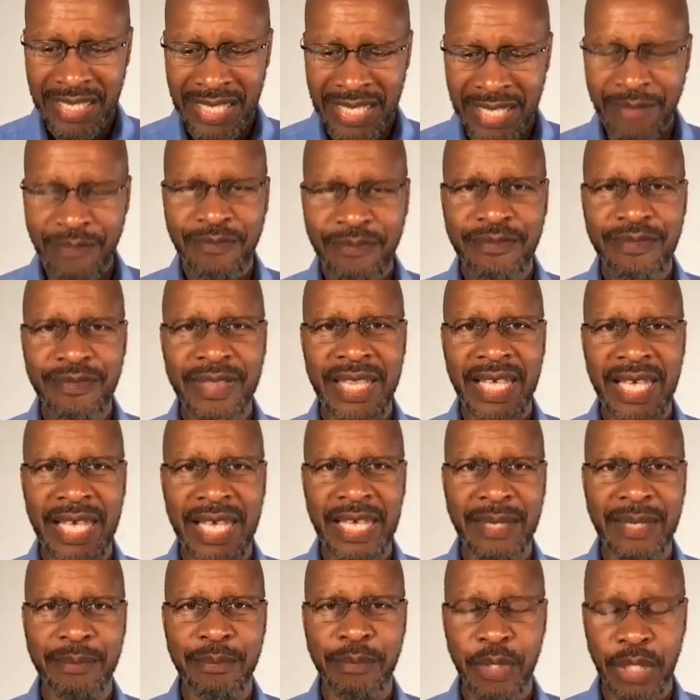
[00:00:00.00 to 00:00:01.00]
If
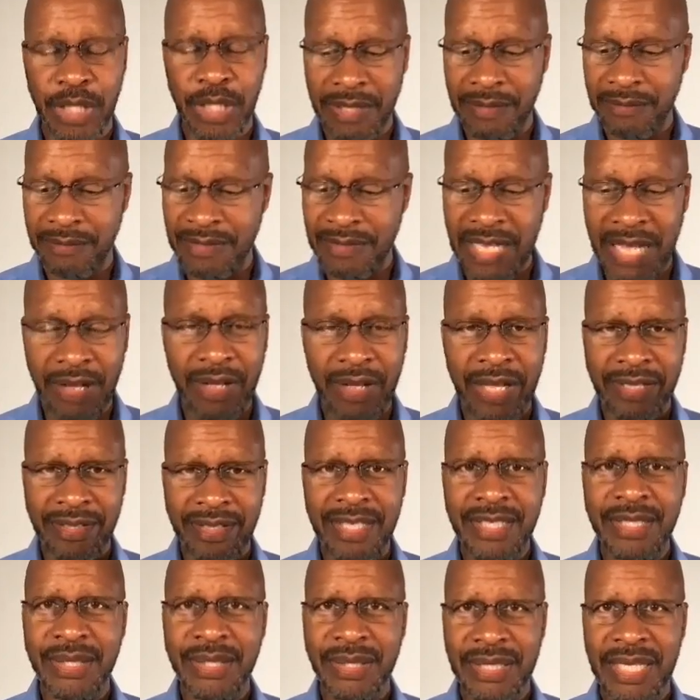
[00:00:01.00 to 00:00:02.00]
they believe now at
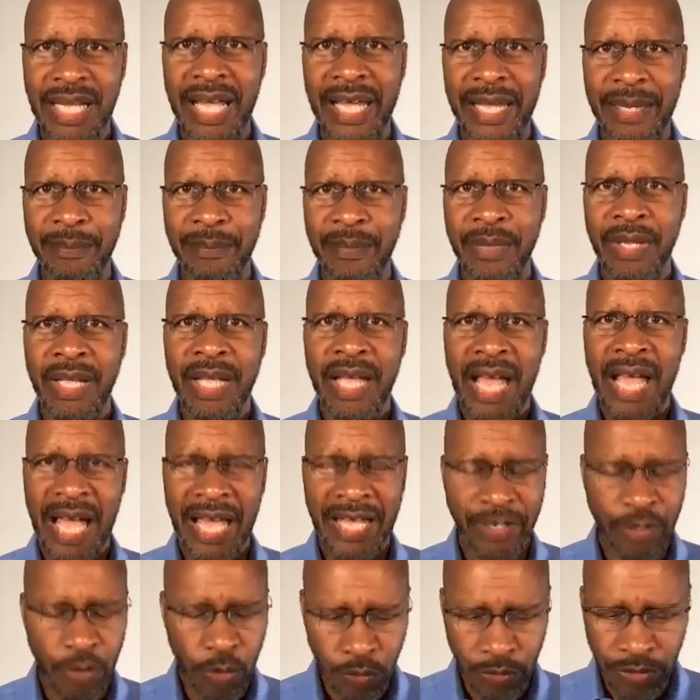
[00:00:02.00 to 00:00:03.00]
this time,
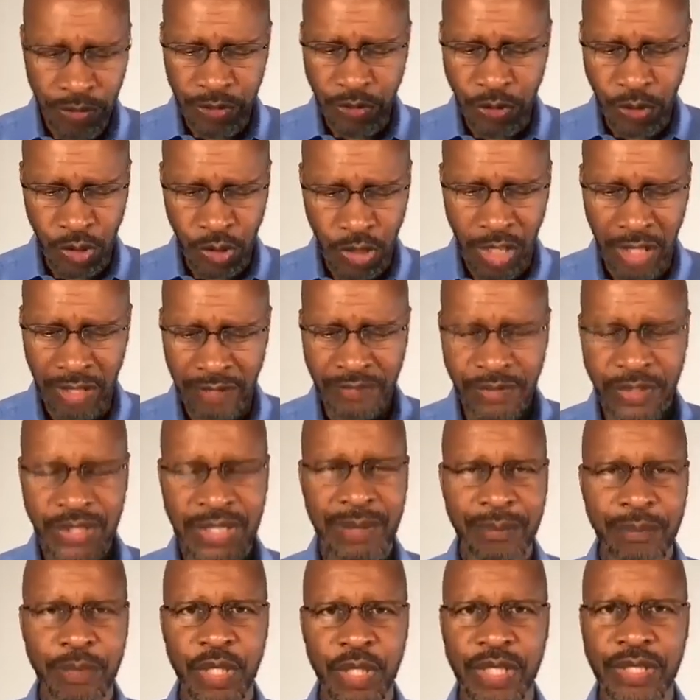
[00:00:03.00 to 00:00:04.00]
I know there's a lot of
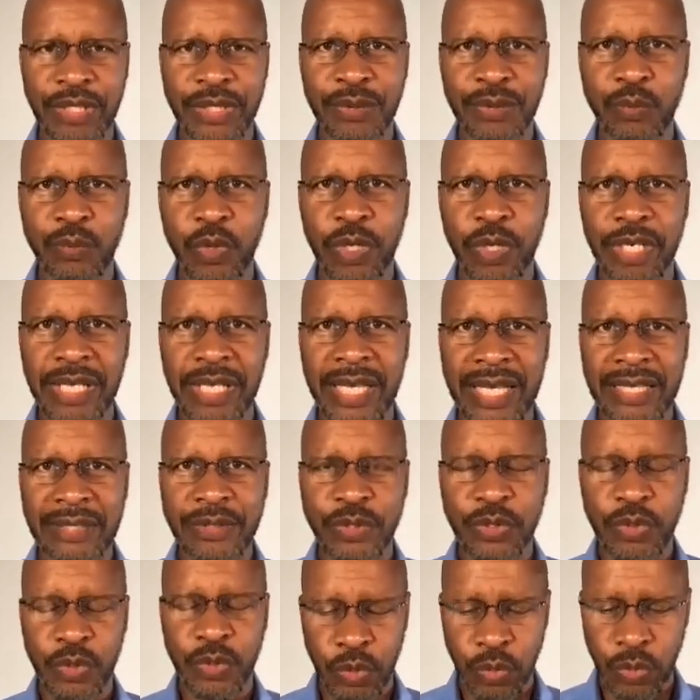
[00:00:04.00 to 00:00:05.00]
symbolism we're
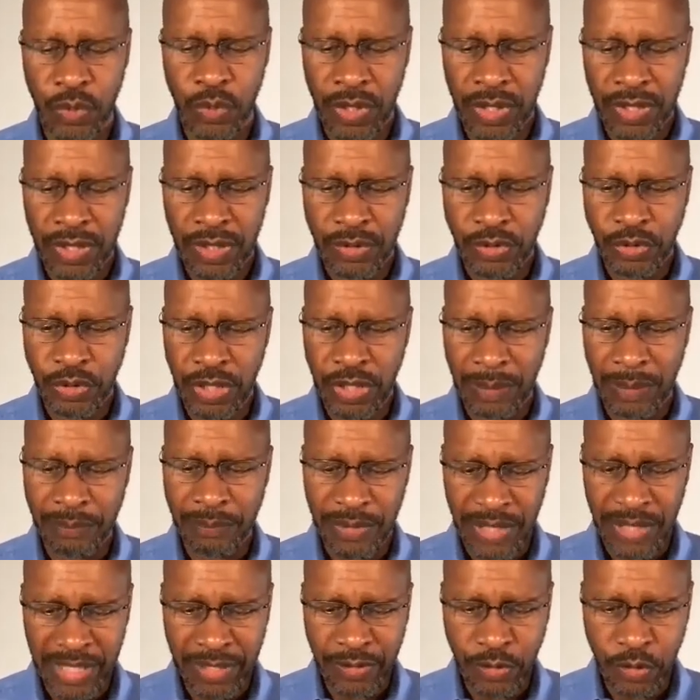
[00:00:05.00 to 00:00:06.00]
yet to
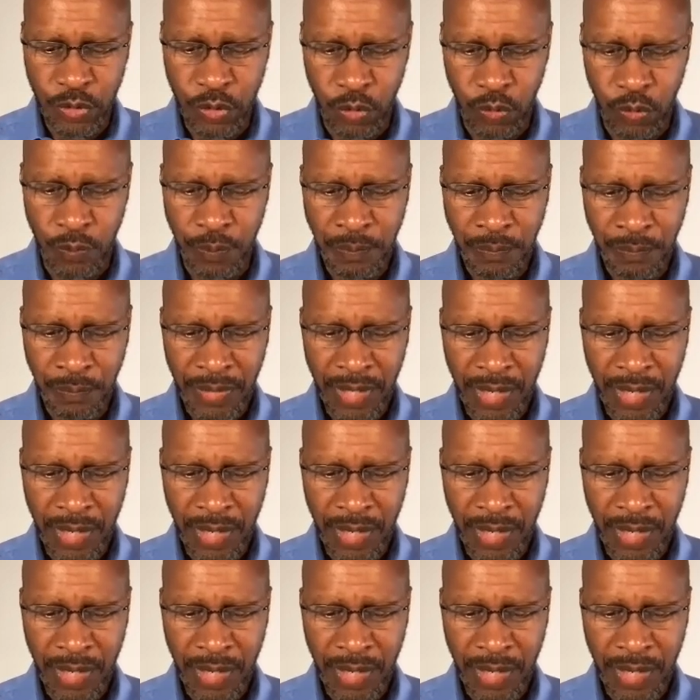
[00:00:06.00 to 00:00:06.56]
jump into,